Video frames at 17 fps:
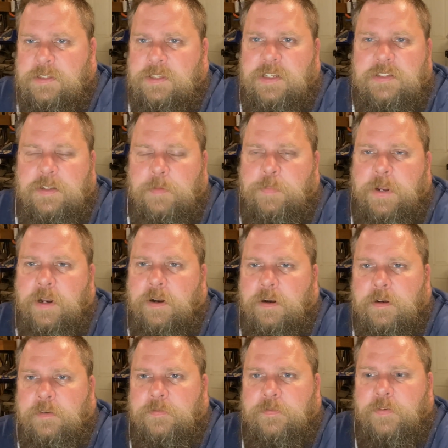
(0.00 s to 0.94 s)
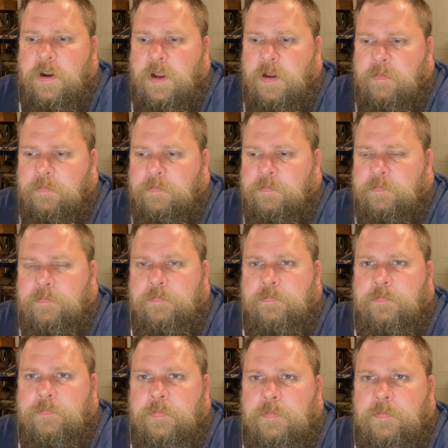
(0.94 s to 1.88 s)
disappeared from
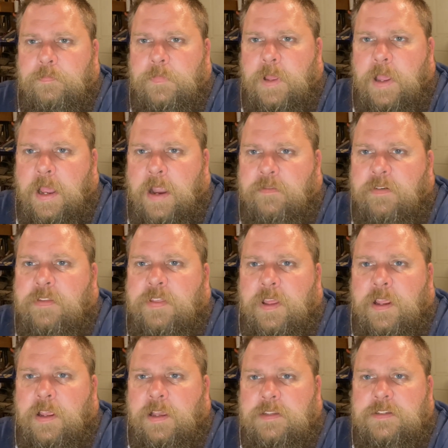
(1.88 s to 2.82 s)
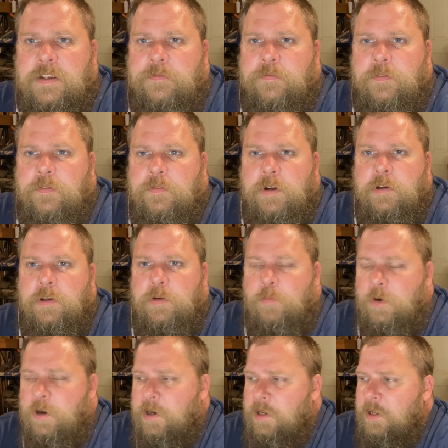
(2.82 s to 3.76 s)
everything except for really
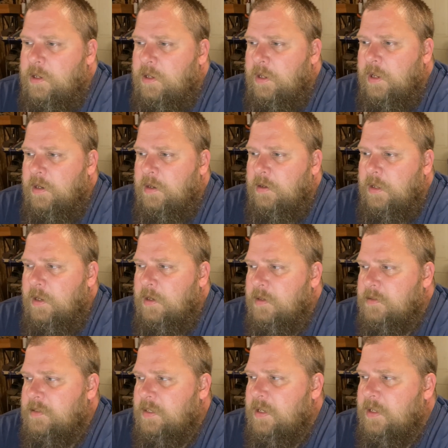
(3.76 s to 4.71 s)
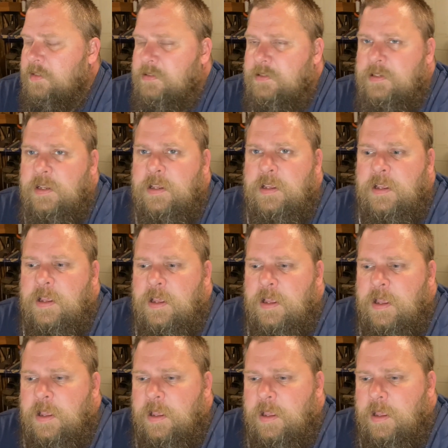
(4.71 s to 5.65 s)
work and his kids.
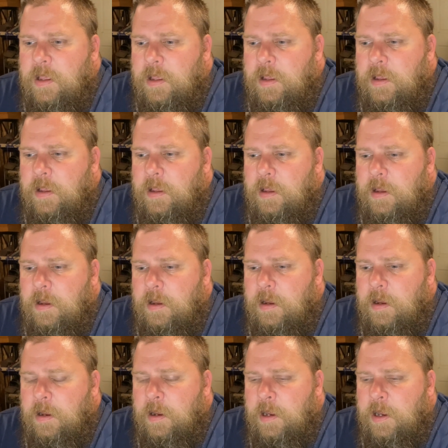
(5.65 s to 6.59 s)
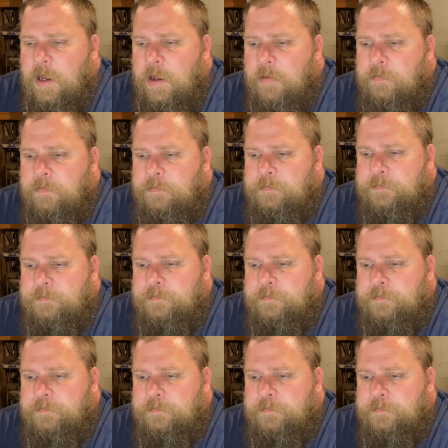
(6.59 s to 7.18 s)
And